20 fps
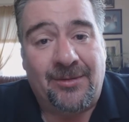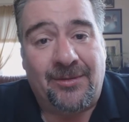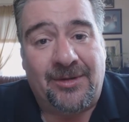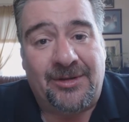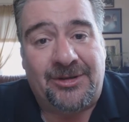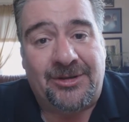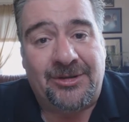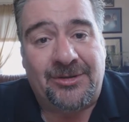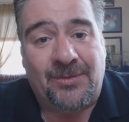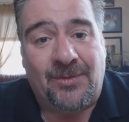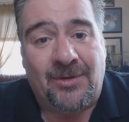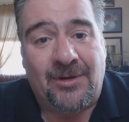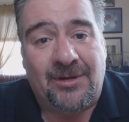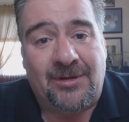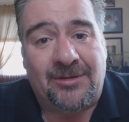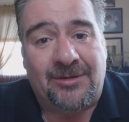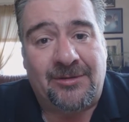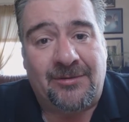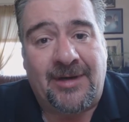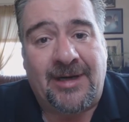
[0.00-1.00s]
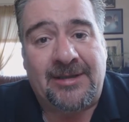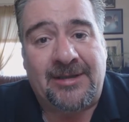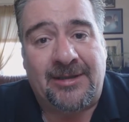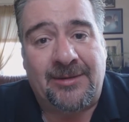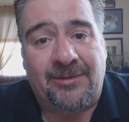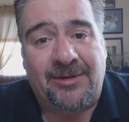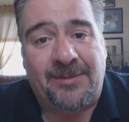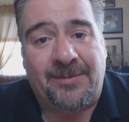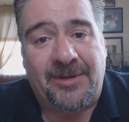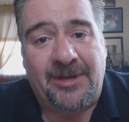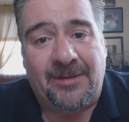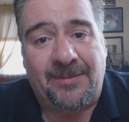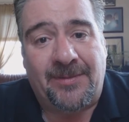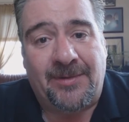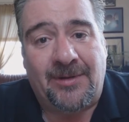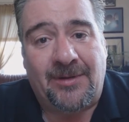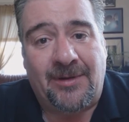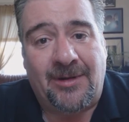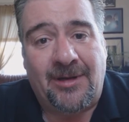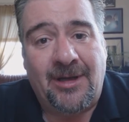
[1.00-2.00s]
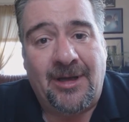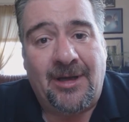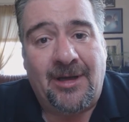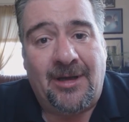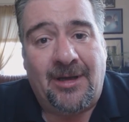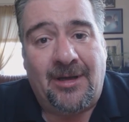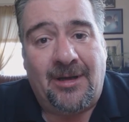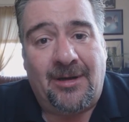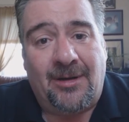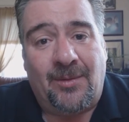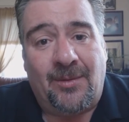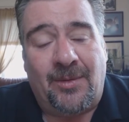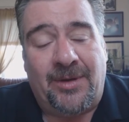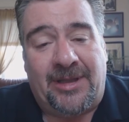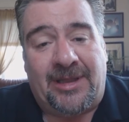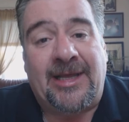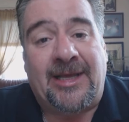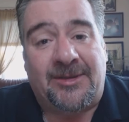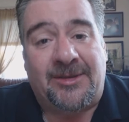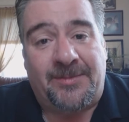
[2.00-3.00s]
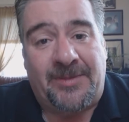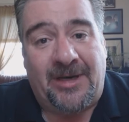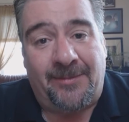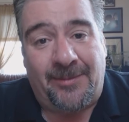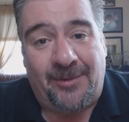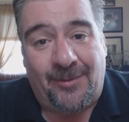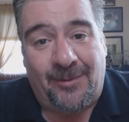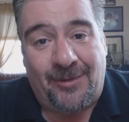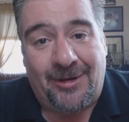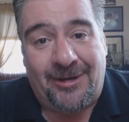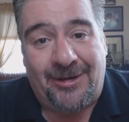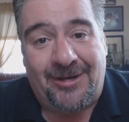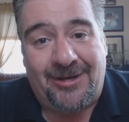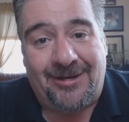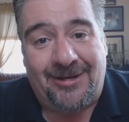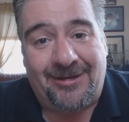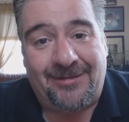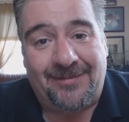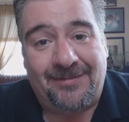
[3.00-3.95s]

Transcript: which is work directly with people with less paperwork.